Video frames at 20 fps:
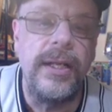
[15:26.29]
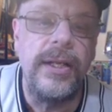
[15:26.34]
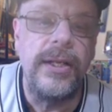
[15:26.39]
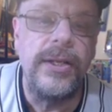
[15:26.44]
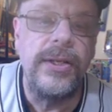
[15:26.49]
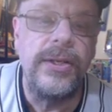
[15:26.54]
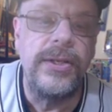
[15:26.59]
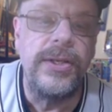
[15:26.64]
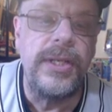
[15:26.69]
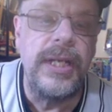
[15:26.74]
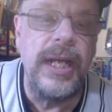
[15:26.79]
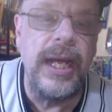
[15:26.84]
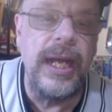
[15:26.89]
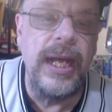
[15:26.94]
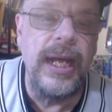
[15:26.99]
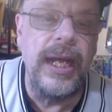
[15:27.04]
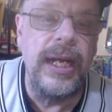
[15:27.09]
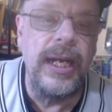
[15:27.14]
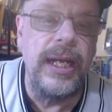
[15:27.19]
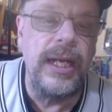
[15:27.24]

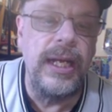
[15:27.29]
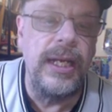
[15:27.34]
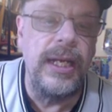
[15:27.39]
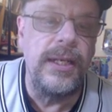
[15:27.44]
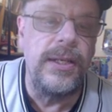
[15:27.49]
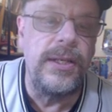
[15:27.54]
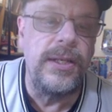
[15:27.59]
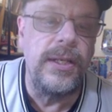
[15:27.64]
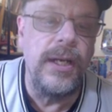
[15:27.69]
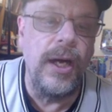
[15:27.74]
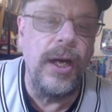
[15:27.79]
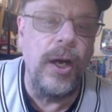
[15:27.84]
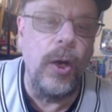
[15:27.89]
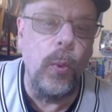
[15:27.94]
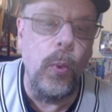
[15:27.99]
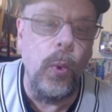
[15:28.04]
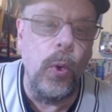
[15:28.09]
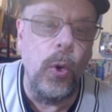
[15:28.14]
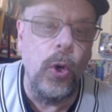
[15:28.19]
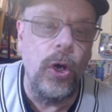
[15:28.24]
standings,
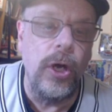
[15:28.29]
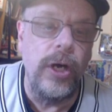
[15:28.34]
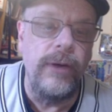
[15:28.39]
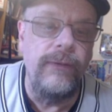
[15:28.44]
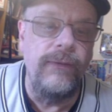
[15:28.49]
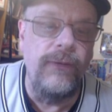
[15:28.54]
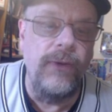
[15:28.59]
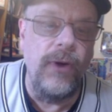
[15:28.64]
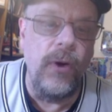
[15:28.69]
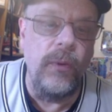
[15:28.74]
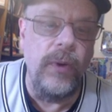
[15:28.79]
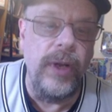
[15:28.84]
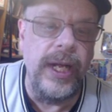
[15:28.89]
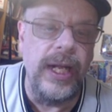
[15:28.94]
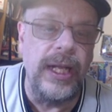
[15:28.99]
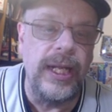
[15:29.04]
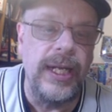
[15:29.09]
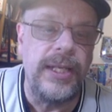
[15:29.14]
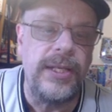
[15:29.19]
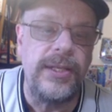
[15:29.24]
award
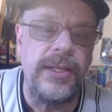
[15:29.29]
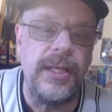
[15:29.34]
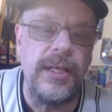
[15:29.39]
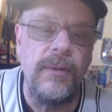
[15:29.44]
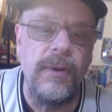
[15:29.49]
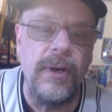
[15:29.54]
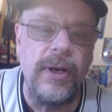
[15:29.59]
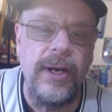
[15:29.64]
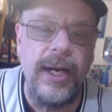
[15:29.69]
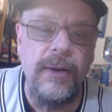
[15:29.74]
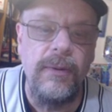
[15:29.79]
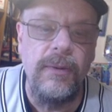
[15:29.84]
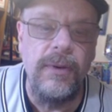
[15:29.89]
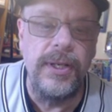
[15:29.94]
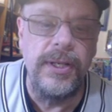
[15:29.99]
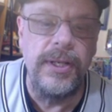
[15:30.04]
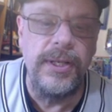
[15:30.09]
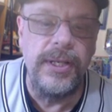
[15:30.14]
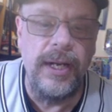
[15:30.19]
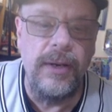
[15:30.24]
voting. Let's see where I
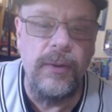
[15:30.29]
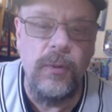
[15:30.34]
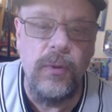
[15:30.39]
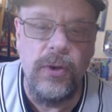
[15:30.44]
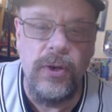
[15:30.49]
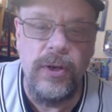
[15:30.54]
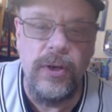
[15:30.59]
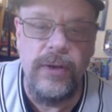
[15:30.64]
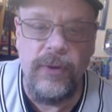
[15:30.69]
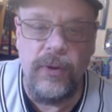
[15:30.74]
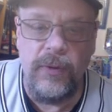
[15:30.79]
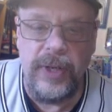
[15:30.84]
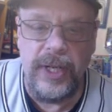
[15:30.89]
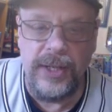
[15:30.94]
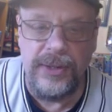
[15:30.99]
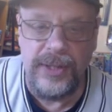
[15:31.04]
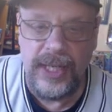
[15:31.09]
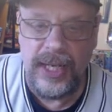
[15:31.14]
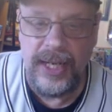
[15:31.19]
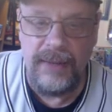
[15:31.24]
was on award voting
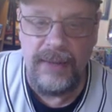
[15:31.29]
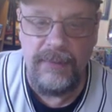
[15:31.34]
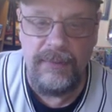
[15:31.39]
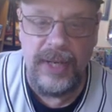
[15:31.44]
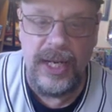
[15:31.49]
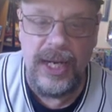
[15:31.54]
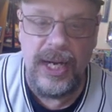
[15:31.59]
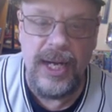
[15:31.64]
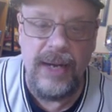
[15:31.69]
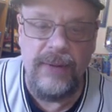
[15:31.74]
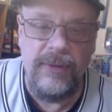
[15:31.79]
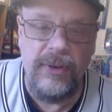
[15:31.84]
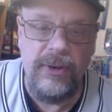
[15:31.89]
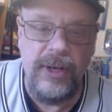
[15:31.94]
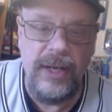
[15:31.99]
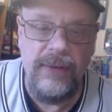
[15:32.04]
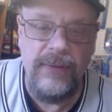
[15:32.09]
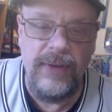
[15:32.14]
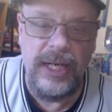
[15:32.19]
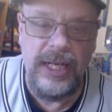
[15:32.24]
because I am never
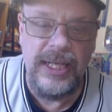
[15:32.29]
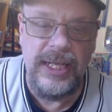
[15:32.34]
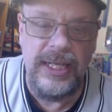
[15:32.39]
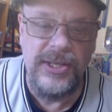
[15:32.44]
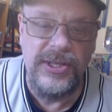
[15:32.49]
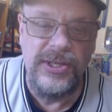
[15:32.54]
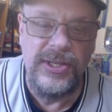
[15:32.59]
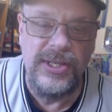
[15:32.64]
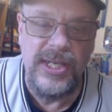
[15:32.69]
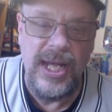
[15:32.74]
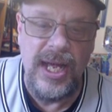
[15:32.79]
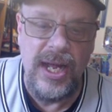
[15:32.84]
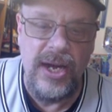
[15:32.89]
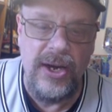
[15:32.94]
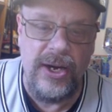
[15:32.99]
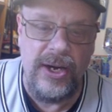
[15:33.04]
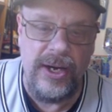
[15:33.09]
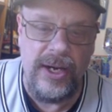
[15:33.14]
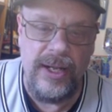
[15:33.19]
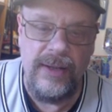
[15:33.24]
even
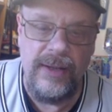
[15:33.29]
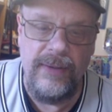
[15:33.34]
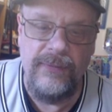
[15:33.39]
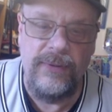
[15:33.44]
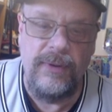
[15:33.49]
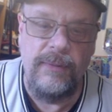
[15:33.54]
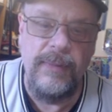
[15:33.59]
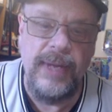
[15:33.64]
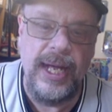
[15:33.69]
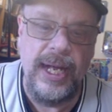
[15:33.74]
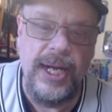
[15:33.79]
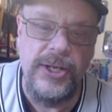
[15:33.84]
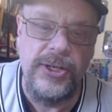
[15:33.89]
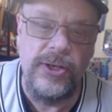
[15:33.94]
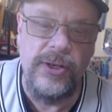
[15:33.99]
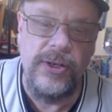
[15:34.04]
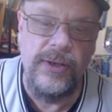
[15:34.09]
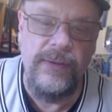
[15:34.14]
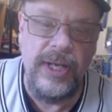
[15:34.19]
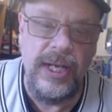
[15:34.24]
considered for
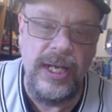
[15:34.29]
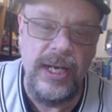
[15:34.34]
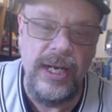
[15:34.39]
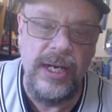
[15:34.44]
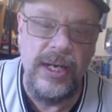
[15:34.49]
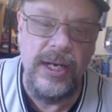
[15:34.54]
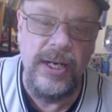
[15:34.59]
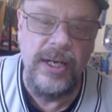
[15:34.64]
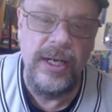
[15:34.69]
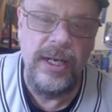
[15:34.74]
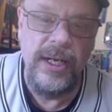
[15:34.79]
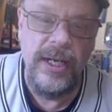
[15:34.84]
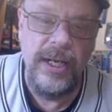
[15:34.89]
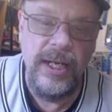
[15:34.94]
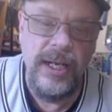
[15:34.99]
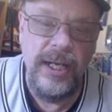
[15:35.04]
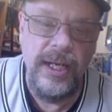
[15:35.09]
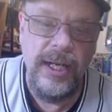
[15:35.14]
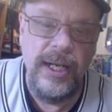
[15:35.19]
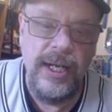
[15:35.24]
manager of the year.
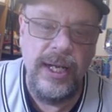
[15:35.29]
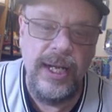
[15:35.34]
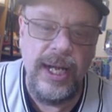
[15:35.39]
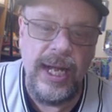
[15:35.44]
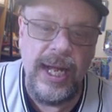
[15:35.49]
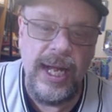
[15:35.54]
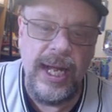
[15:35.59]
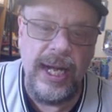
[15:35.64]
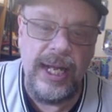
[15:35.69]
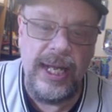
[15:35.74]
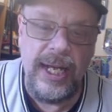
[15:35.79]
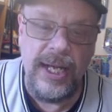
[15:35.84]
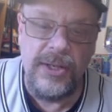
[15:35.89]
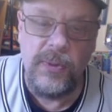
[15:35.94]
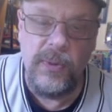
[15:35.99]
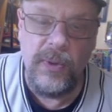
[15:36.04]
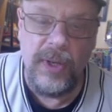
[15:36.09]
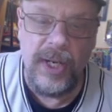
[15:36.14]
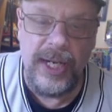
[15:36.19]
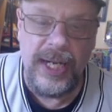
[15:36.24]
And
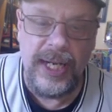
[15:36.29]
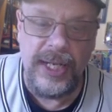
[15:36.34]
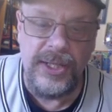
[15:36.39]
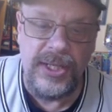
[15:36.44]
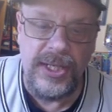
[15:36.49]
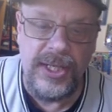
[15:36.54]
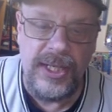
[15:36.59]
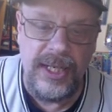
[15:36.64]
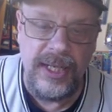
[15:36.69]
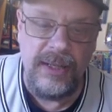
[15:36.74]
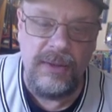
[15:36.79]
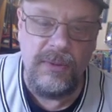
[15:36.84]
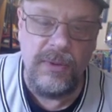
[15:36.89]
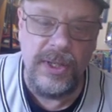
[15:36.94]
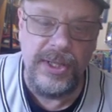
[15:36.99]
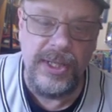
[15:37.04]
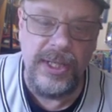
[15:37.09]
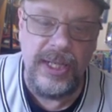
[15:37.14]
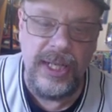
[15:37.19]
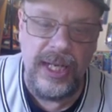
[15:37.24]
guess what? I still
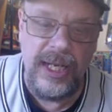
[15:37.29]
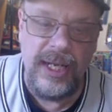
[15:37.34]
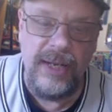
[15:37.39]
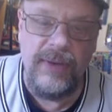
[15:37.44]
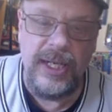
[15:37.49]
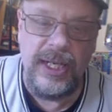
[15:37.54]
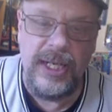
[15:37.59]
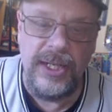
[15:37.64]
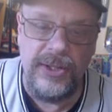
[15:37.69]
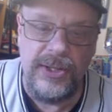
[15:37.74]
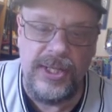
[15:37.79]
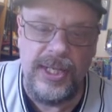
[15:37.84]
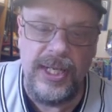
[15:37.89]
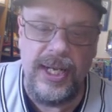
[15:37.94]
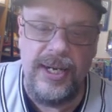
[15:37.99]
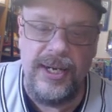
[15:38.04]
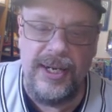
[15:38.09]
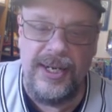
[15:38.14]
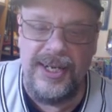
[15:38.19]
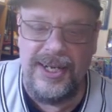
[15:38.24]
wasn't even
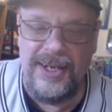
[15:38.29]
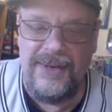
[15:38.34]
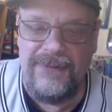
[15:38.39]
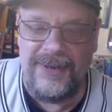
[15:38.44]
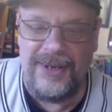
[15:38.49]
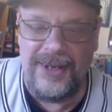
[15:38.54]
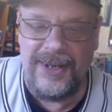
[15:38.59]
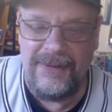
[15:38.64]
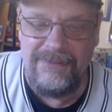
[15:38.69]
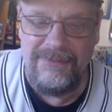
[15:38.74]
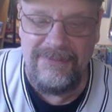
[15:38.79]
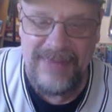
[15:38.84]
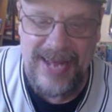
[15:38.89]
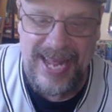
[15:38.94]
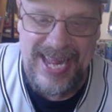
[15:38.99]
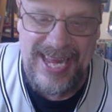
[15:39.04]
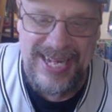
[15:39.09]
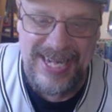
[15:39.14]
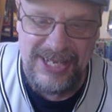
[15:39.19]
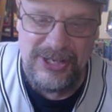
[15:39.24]
considered for
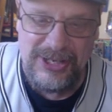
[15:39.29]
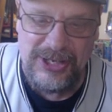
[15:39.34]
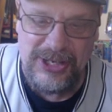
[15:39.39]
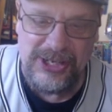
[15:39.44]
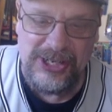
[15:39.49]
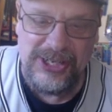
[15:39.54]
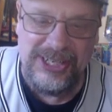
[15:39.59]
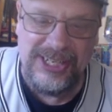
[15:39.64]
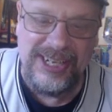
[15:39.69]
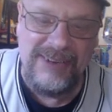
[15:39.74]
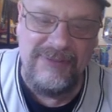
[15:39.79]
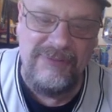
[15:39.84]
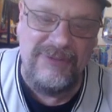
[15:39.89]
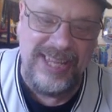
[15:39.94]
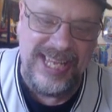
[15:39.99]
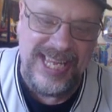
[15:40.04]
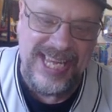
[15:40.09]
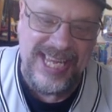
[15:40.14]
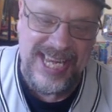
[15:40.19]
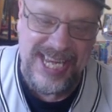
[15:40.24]
manager of
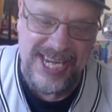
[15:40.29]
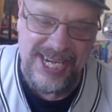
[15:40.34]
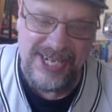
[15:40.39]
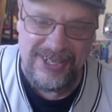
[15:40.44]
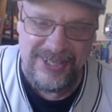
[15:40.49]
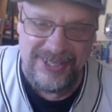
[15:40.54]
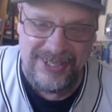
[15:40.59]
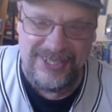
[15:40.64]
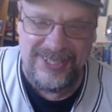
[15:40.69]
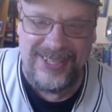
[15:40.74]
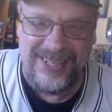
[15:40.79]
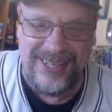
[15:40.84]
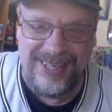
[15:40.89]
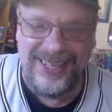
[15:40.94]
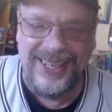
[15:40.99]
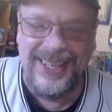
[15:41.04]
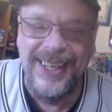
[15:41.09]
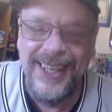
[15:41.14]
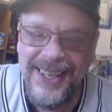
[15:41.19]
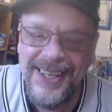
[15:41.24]
the year.
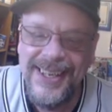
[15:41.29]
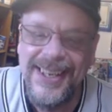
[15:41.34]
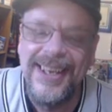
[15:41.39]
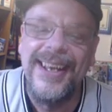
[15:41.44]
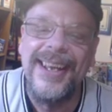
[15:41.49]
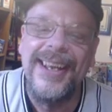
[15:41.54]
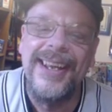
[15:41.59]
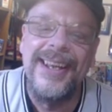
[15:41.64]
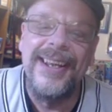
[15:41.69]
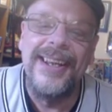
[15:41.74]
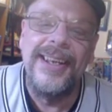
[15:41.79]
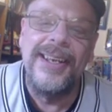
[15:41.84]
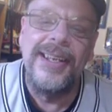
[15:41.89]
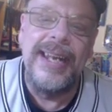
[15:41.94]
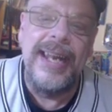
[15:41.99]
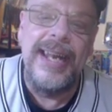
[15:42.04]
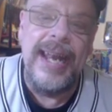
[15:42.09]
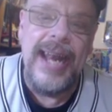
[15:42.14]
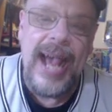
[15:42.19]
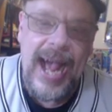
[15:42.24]

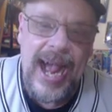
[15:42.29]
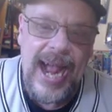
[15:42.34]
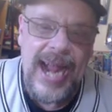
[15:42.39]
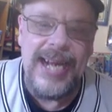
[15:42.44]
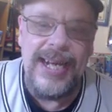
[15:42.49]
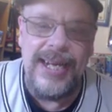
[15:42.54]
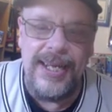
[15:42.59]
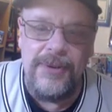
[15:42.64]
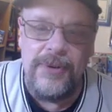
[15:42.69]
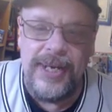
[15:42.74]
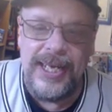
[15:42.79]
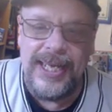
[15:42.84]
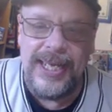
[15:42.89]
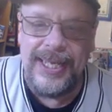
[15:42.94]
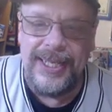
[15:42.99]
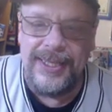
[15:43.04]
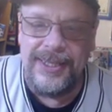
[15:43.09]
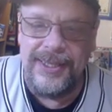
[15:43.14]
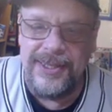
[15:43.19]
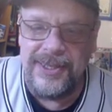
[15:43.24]
90
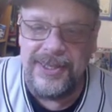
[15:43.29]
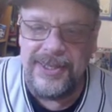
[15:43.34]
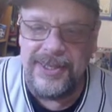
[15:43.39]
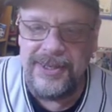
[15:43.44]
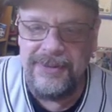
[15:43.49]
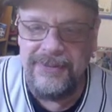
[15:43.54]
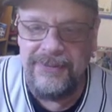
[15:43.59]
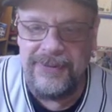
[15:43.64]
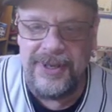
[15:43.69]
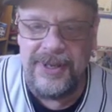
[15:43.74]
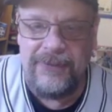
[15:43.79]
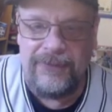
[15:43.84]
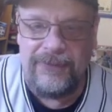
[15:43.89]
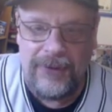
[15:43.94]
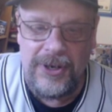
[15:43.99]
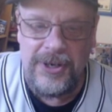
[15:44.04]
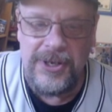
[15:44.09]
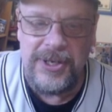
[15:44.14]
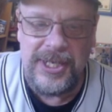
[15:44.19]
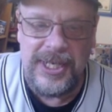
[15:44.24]
wins for the
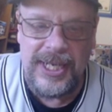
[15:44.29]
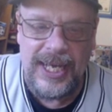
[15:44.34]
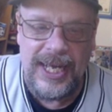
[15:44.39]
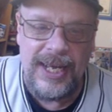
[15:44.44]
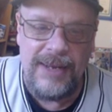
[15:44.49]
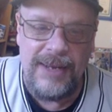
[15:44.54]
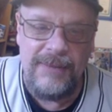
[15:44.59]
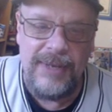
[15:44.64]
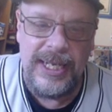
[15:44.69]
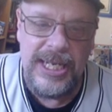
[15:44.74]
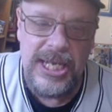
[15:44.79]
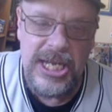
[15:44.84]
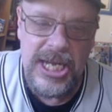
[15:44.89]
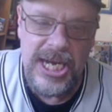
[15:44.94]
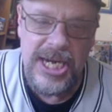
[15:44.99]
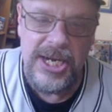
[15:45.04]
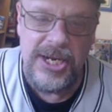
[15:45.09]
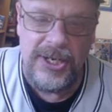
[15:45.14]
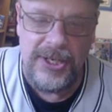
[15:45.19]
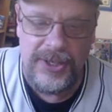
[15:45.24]
first time in
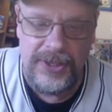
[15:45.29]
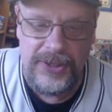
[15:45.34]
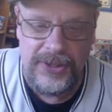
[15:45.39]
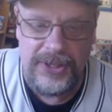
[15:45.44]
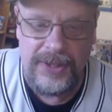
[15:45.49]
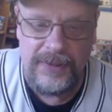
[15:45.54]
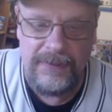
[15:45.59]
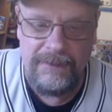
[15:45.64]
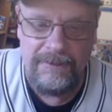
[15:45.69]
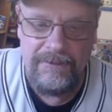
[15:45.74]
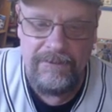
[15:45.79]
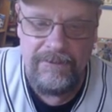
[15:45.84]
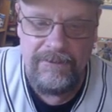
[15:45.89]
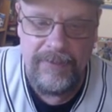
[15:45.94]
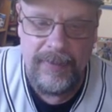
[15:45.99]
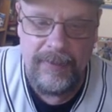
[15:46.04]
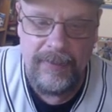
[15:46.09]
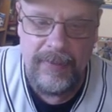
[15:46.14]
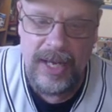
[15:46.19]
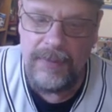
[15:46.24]
years,
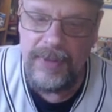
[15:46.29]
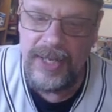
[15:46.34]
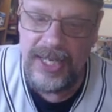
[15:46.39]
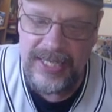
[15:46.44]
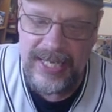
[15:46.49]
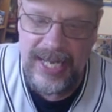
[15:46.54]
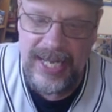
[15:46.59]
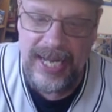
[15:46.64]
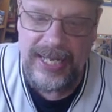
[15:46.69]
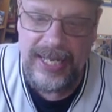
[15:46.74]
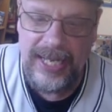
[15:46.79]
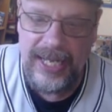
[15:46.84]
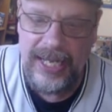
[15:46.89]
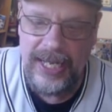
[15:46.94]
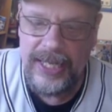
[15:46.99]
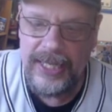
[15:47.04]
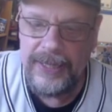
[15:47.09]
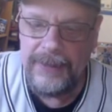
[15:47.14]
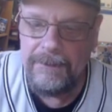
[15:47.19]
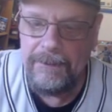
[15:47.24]
maybe a
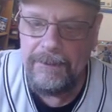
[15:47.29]
decade,